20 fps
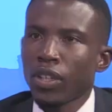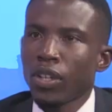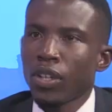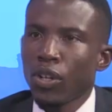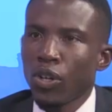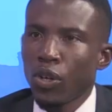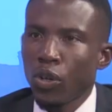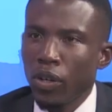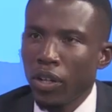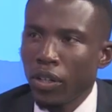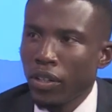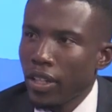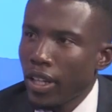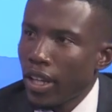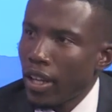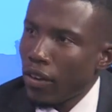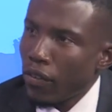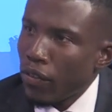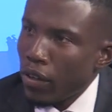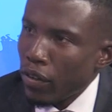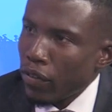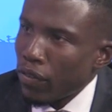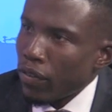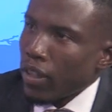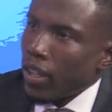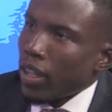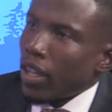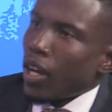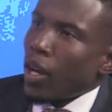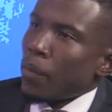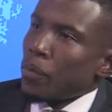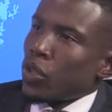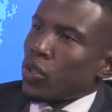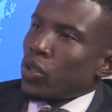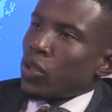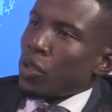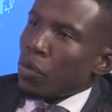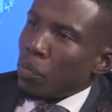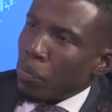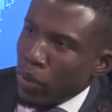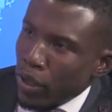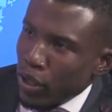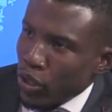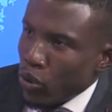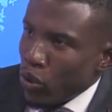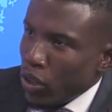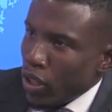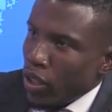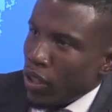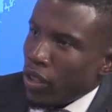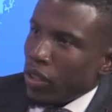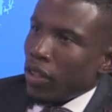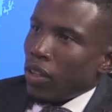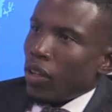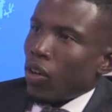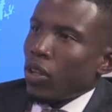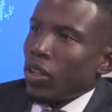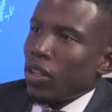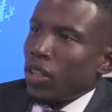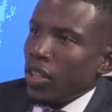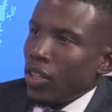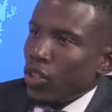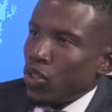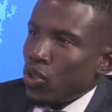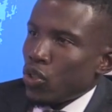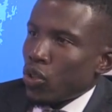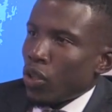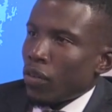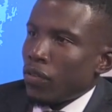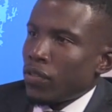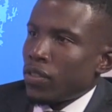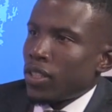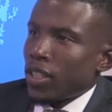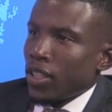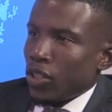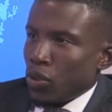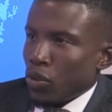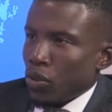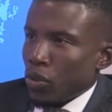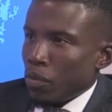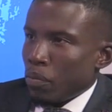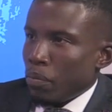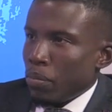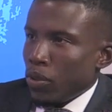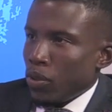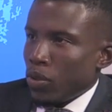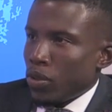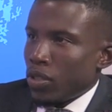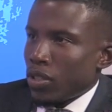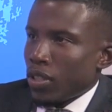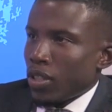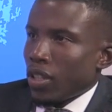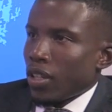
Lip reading: All right, Rev, I'm just going to bring you in on the issue of sexual abuse.